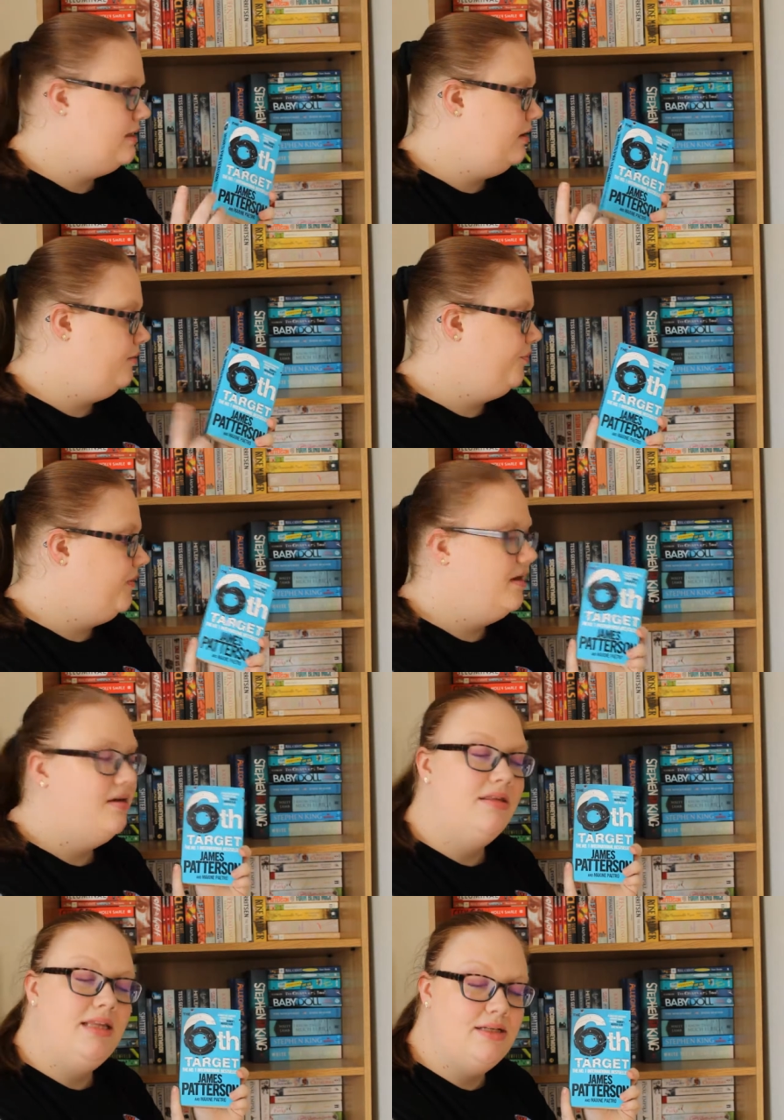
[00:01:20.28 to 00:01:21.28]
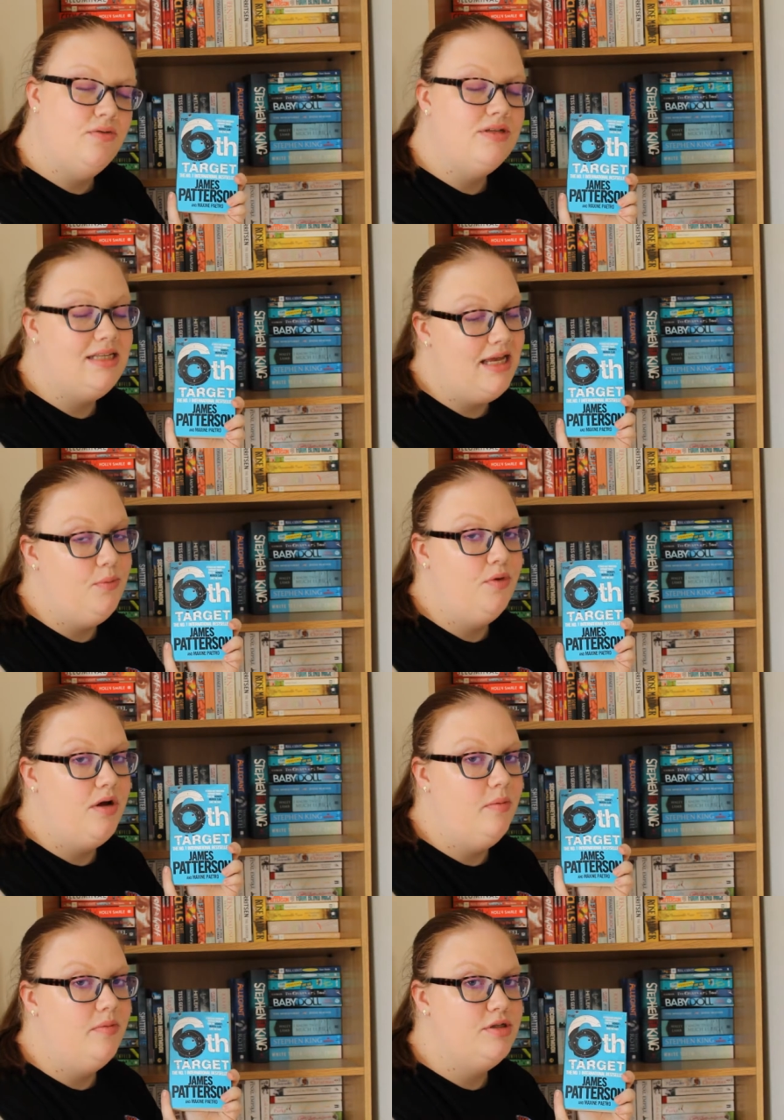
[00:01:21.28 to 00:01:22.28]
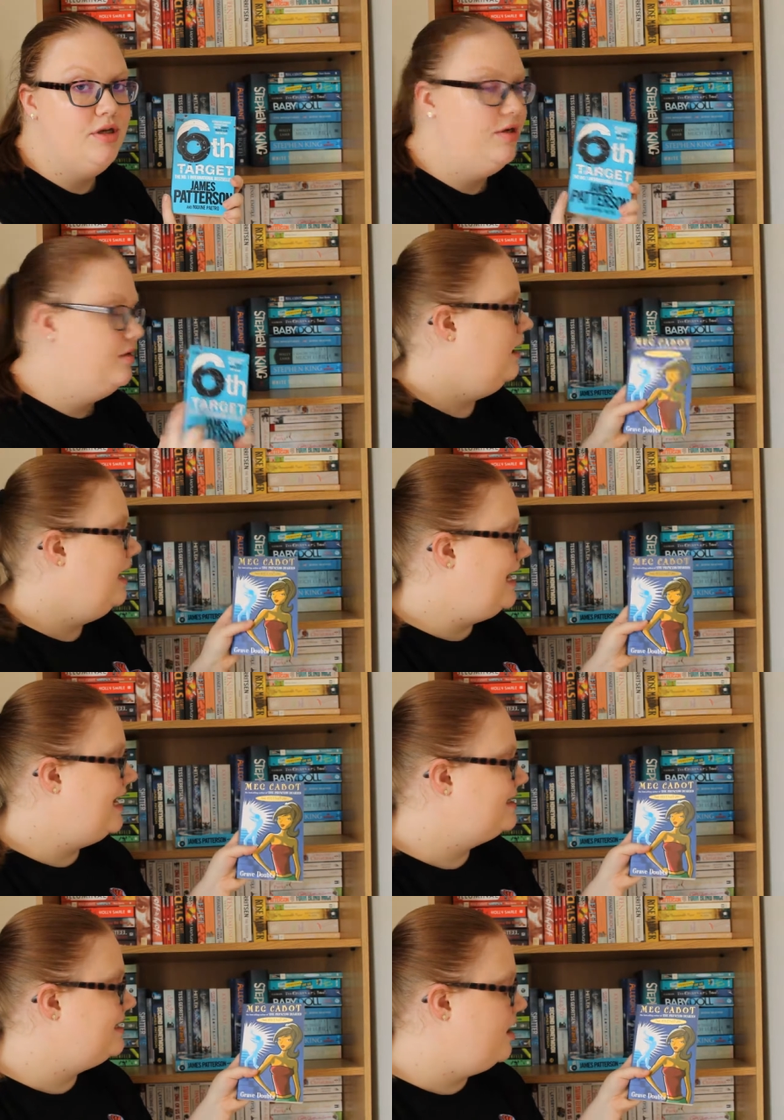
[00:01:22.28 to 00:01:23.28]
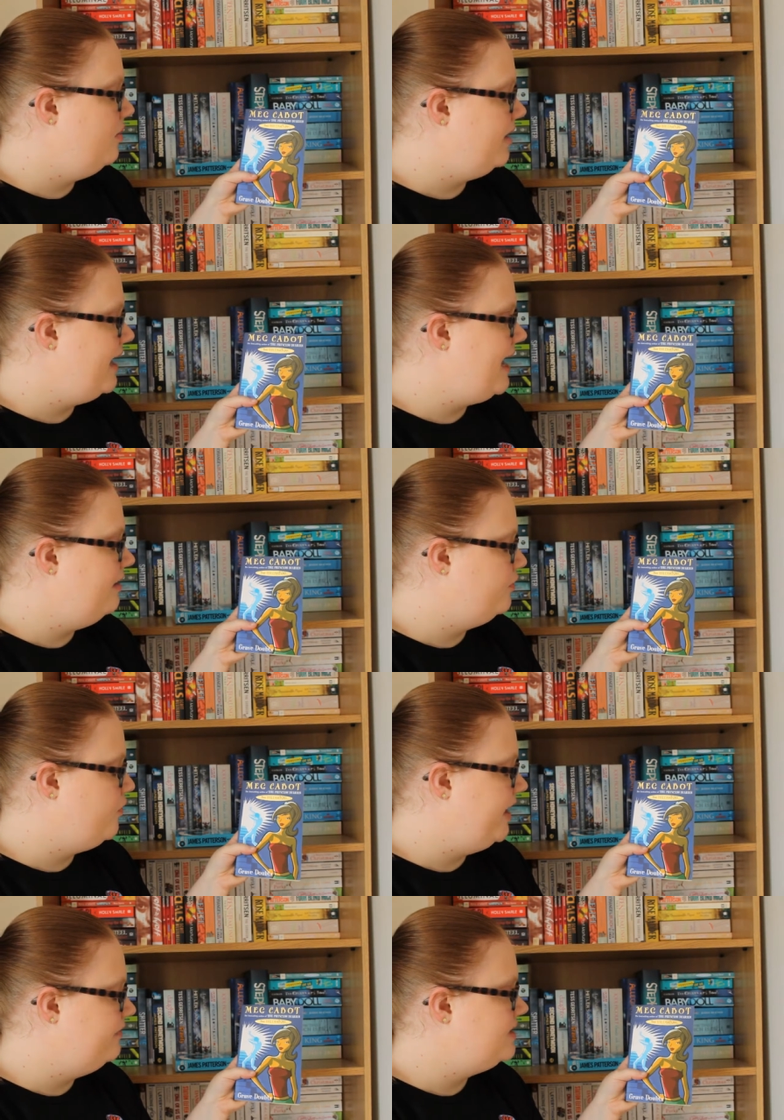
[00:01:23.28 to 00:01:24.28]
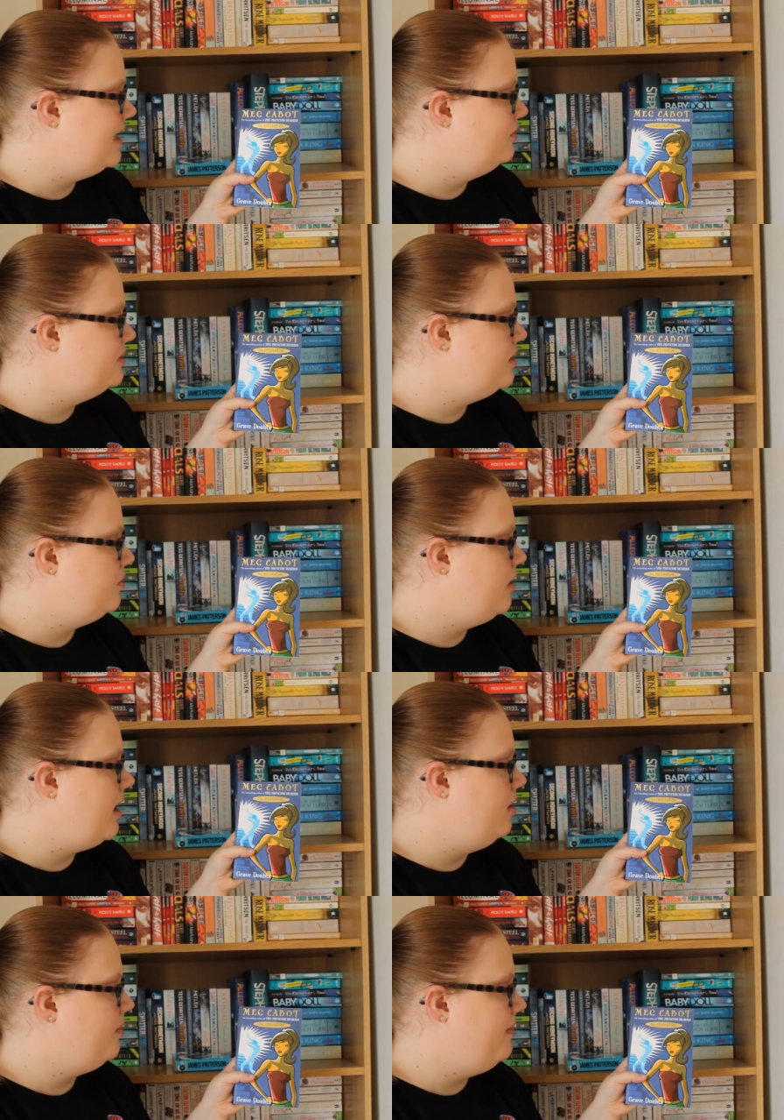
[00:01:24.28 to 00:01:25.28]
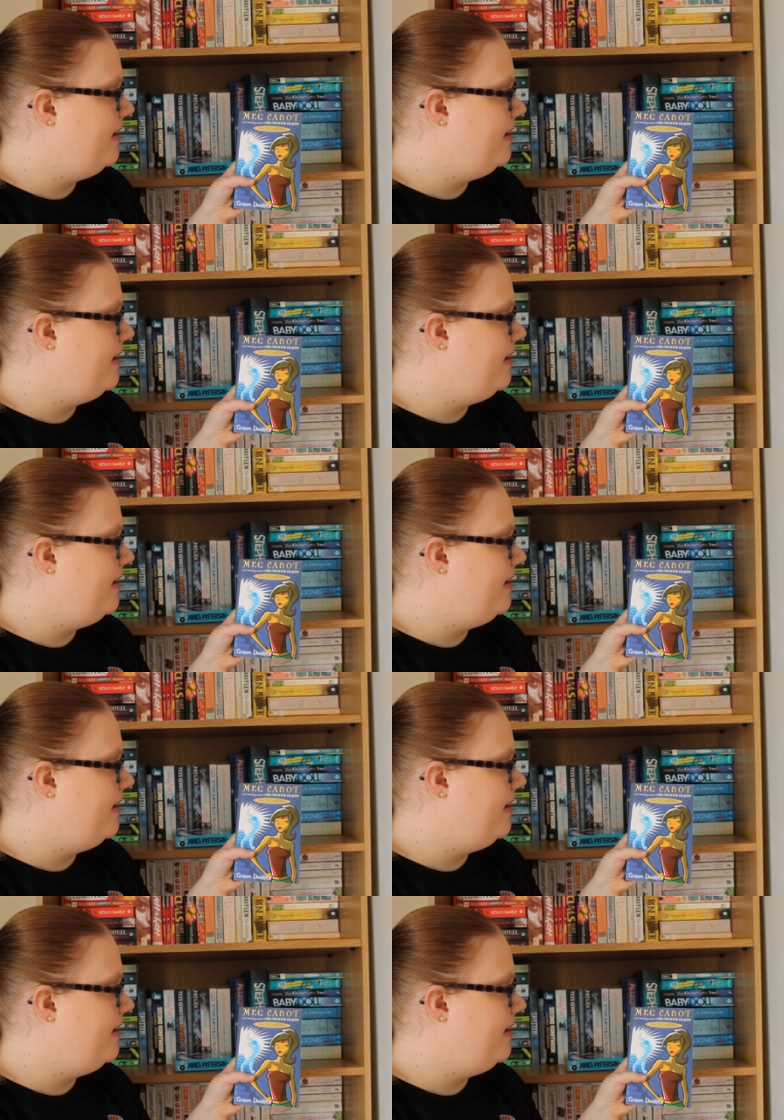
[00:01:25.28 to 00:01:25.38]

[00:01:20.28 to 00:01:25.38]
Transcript: so this obviously will come soon. Next up I have Grave Doubts uh, by